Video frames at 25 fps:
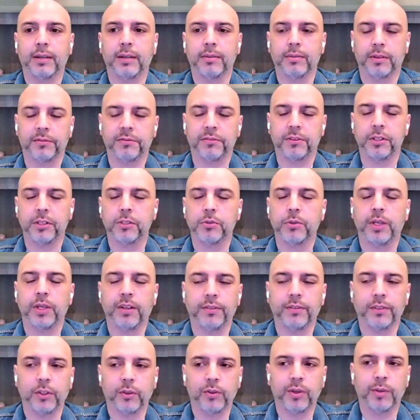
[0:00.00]
the first week
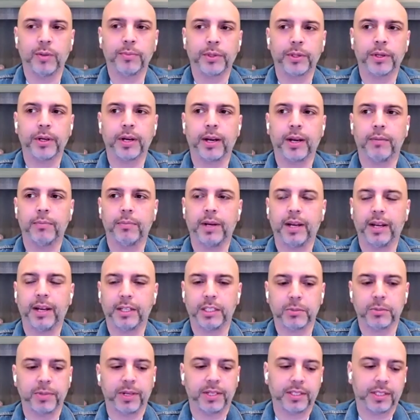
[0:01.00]
of November, I
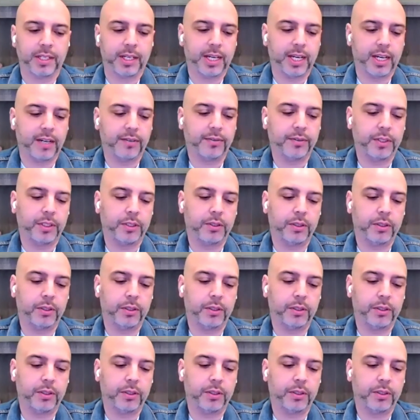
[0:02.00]
expect to have,